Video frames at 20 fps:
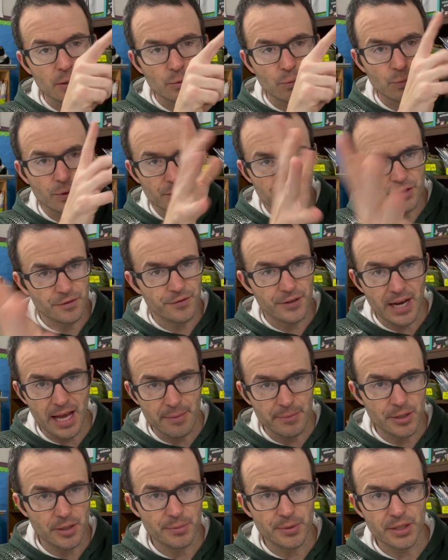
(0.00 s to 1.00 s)
which is a
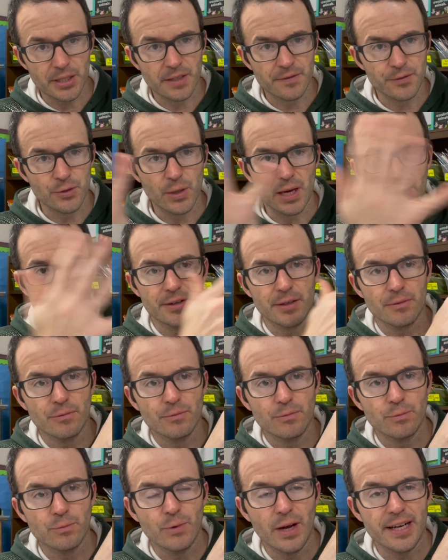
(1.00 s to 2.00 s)
phenomenal book if you haven't
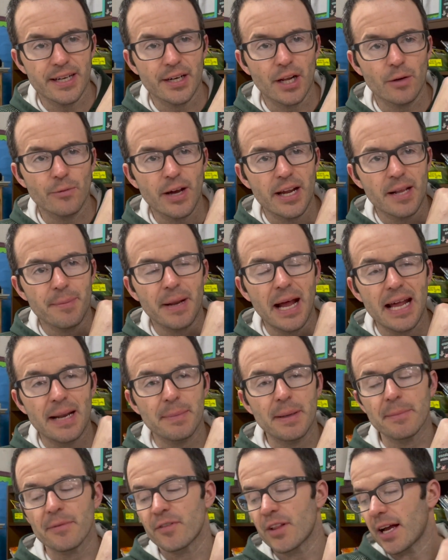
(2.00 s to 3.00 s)
read it already. But On a
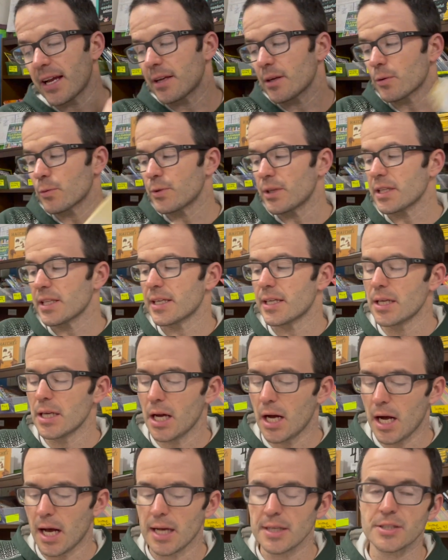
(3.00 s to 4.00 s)
Beam of Light, really
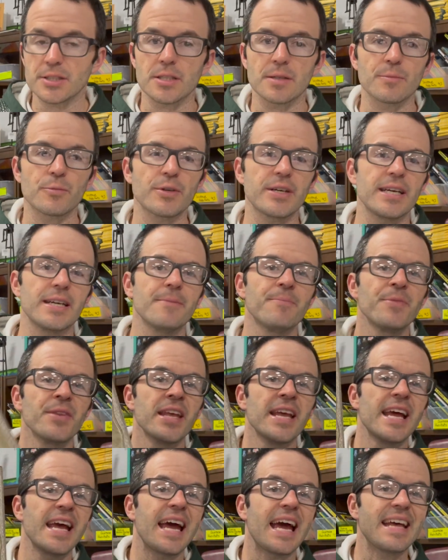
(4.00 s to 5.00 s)
awesome read.
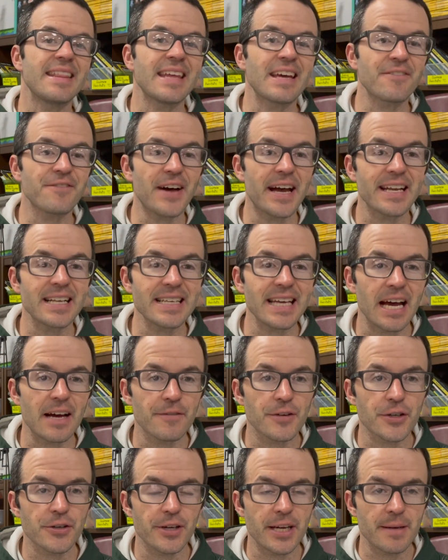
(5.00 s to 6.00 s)
And then finally,
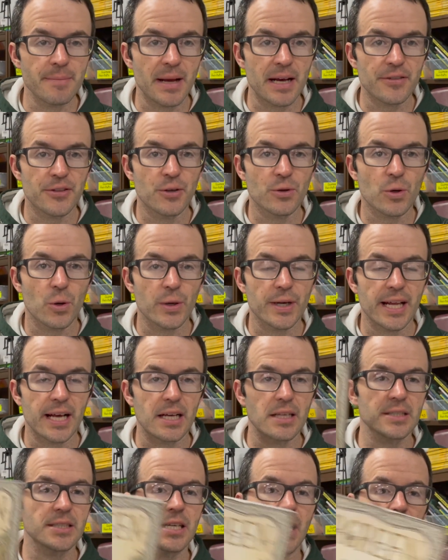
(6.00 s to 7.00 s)
Evergreen, Matthew
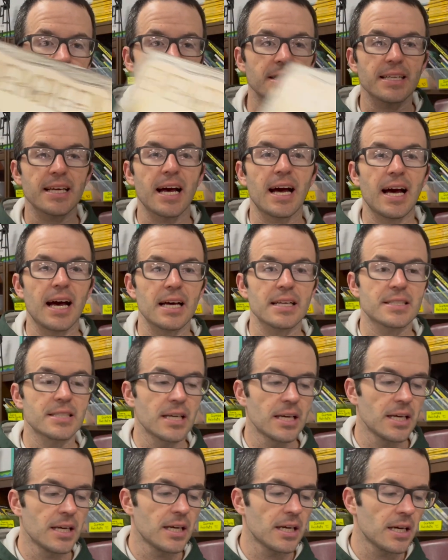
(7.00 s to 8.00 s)
Cordell's Caldecott,
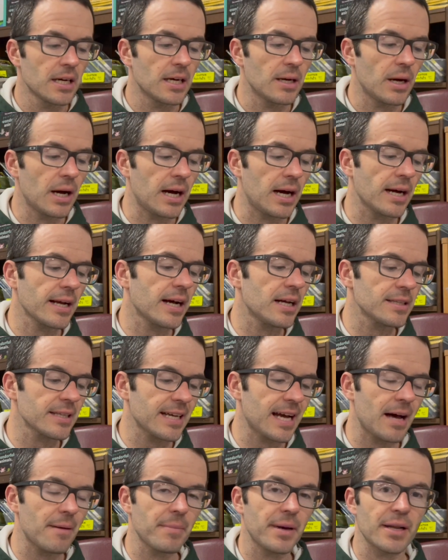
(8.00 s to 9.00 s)
uh,
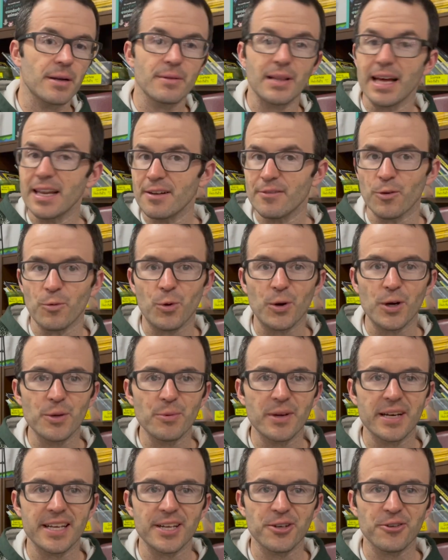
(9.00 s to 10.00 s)
Caldecott met a lot of
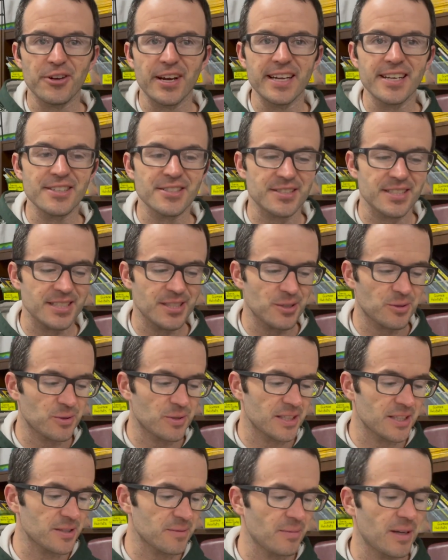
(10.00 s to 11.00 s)
award-winning creators this,
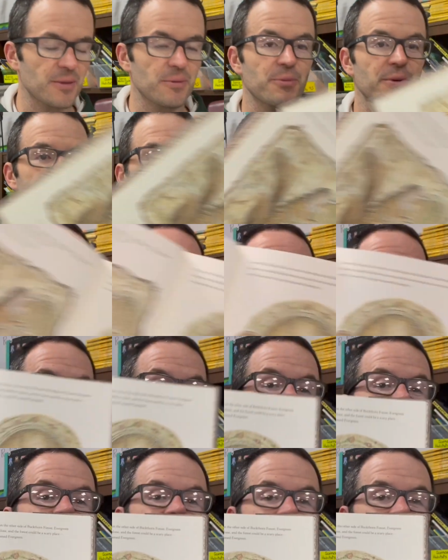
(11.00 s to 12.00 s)
this month reading.
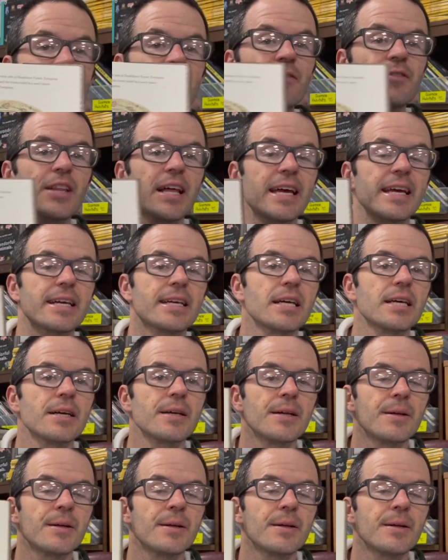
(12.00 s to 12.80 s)
It's kind of like